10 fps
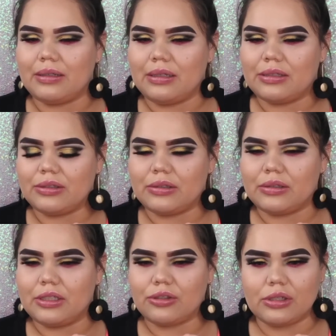
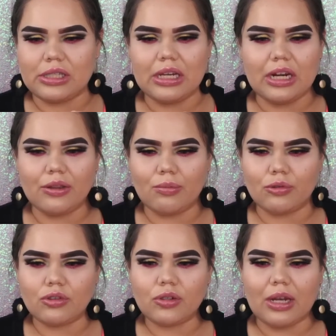estoy sangrando
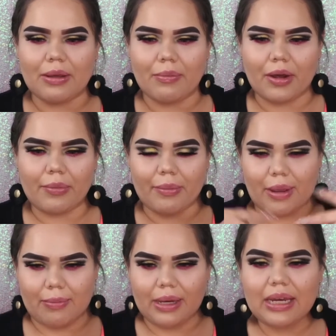mucho. Like, Mom, am
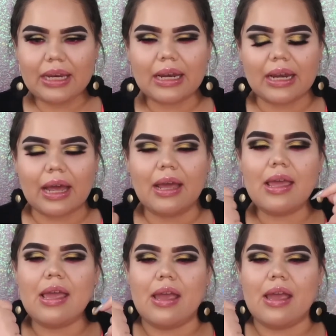I bleeding a lot?